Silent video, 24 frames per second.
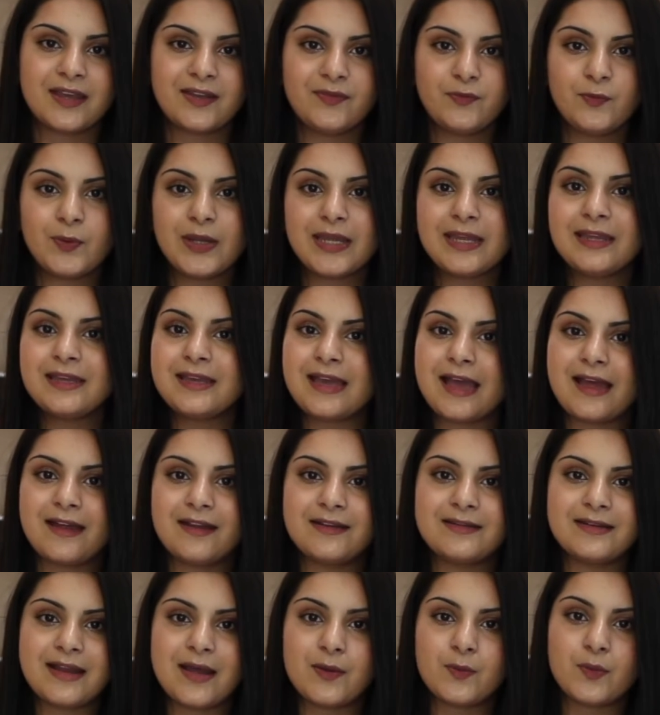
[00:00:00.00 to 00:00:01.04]
If we can get
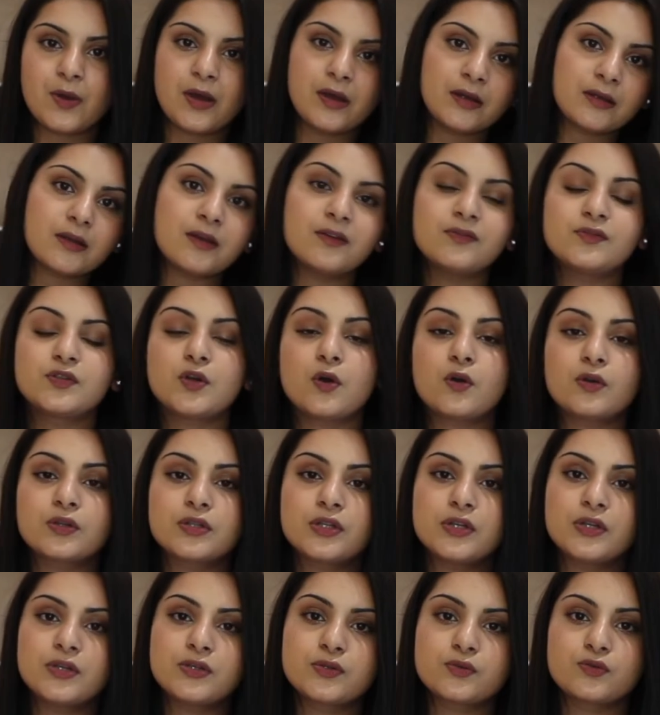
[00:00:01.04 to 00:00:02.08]
a network of
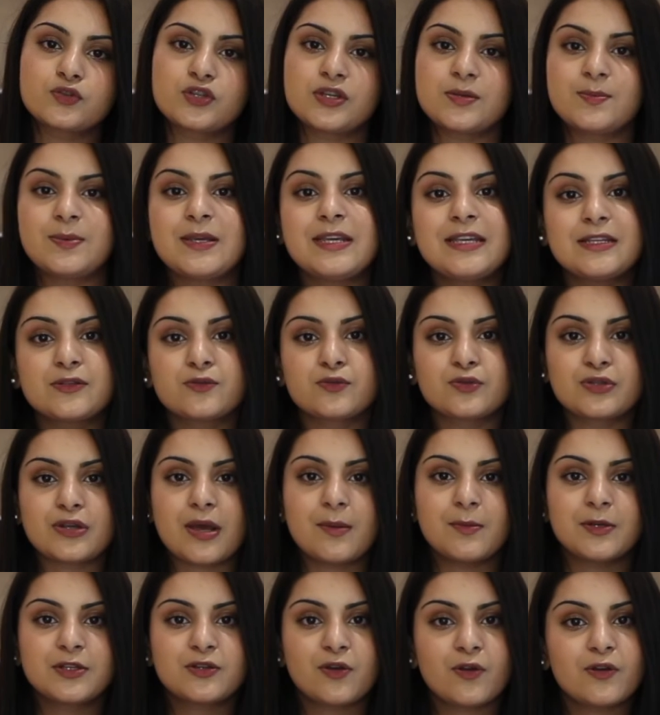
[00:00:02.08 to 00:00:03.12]
doctors or GPs or
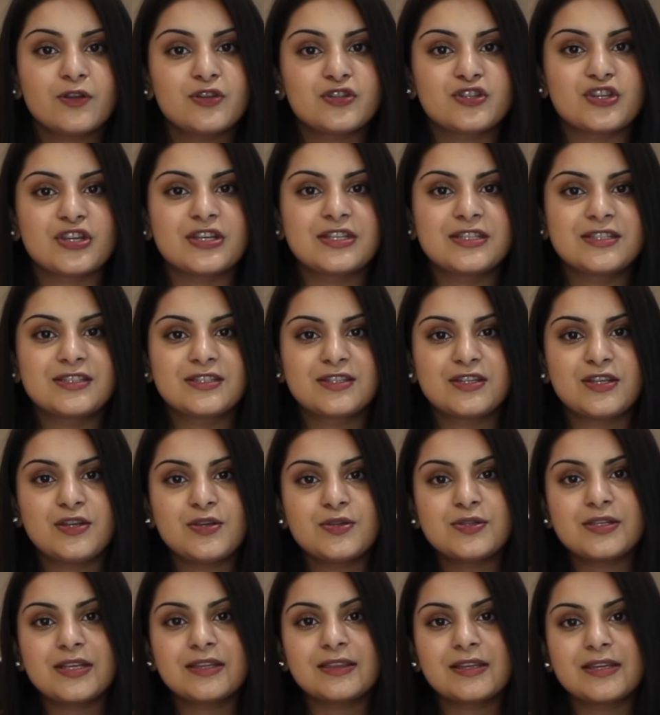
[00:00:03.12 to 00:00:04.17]
dermatologists
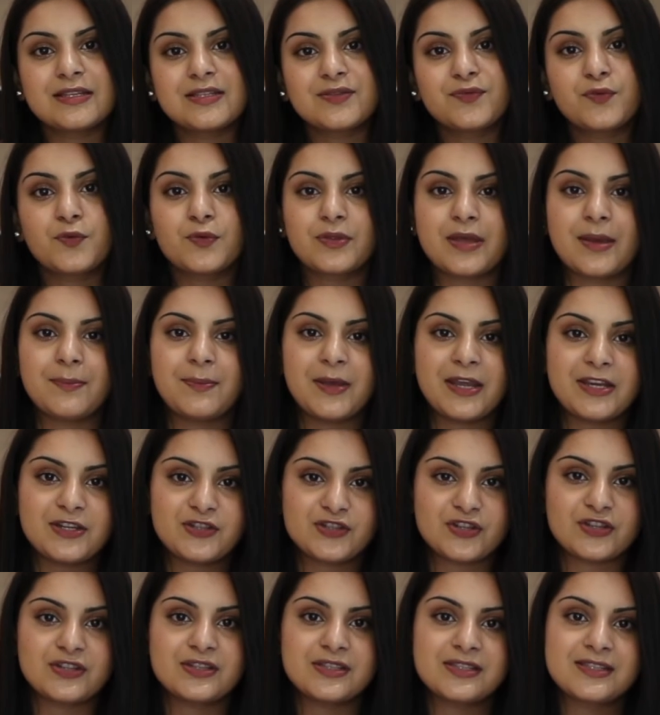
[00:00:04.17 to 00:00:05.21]
using this for their
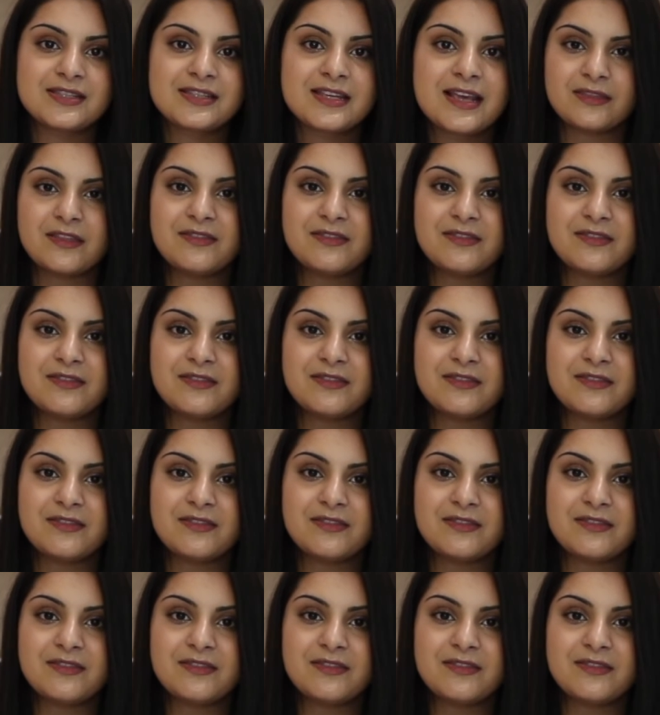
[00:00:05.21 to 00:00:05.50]
patients,